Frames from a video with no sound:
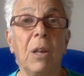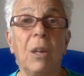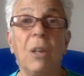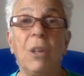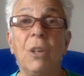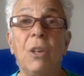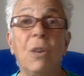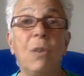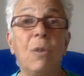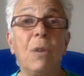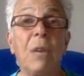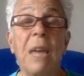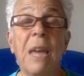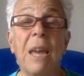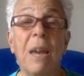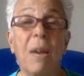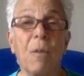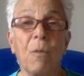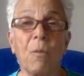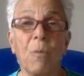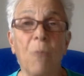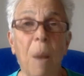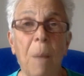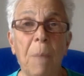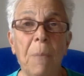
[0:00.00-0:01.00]
You
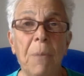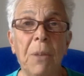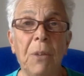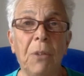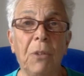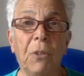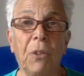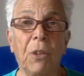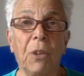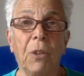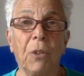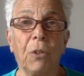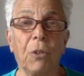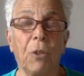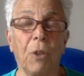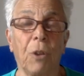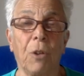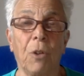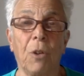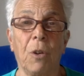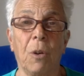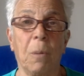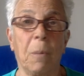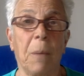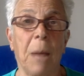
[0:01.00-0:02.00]
can't rub these skills on
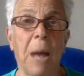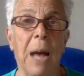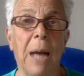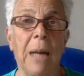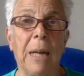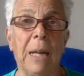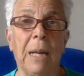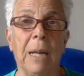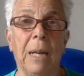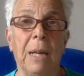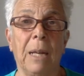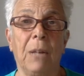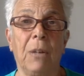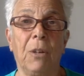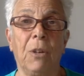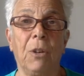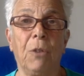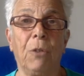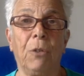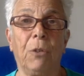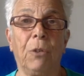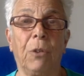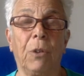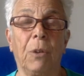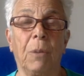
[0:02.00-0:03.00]
your body and
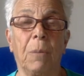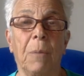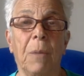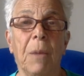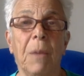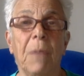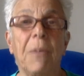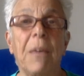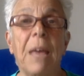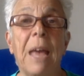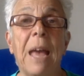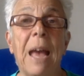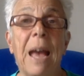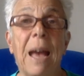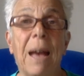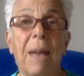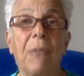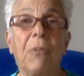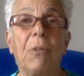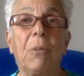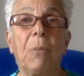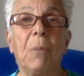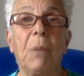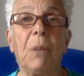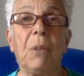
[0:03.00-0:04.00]
use them. They have
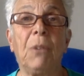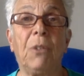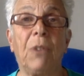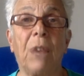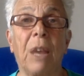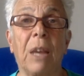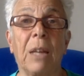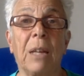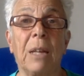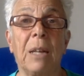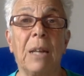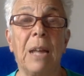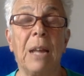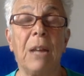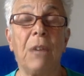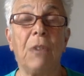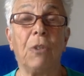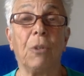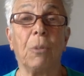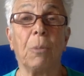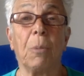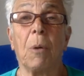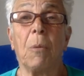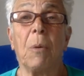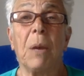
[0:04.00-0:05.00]
to be second
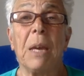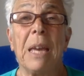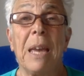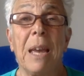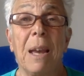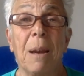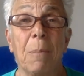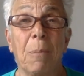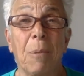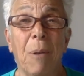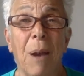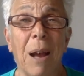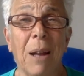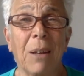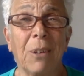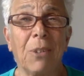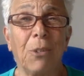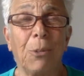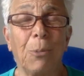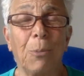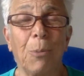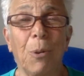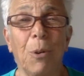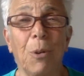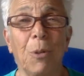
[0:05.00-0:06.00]
nature, but we can't practice
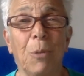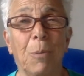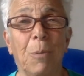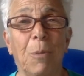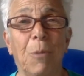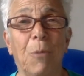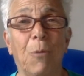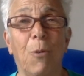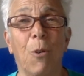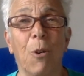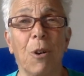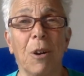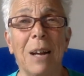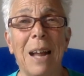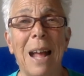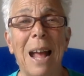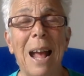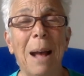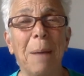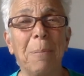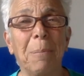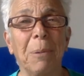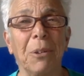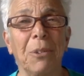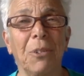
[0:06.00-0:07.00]
birth before it
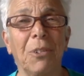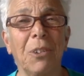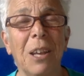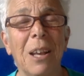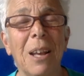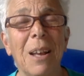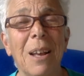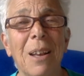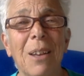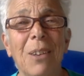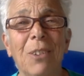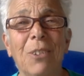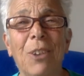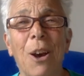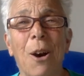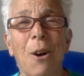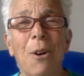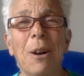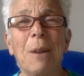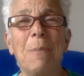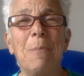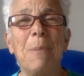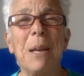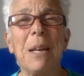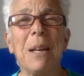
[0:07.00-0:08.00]
happens. So
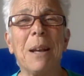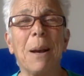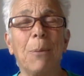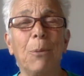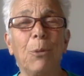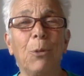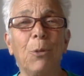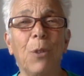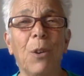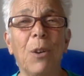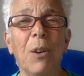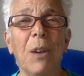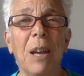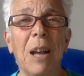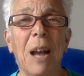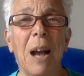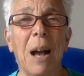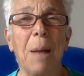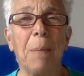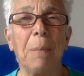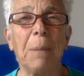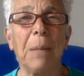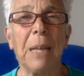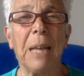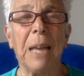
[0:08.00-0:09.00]
it becomes very
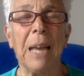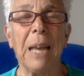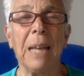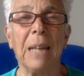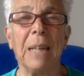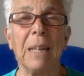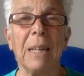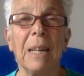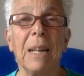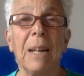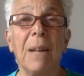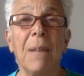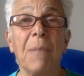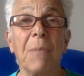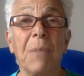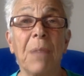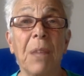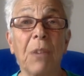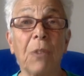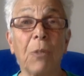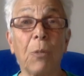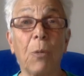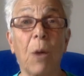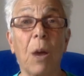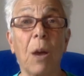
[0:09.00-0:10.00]
complicated.
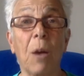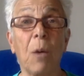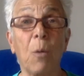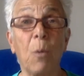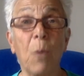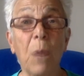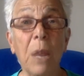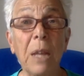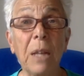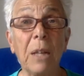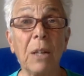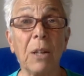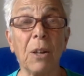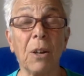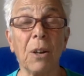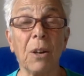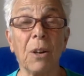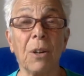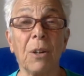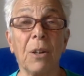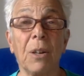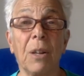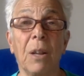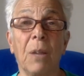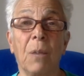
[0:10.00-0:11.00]
That's why we
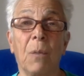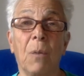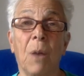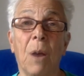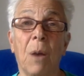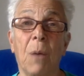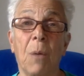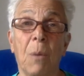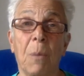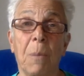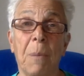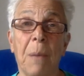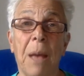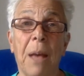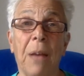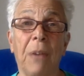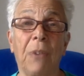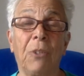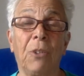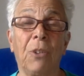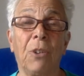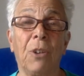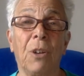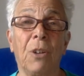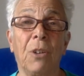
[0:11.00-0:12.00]
learned, and why we're
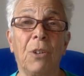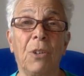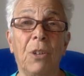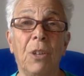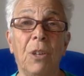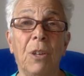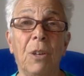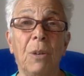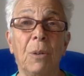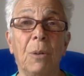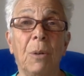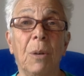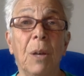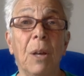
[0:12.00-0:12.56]
passing on to you,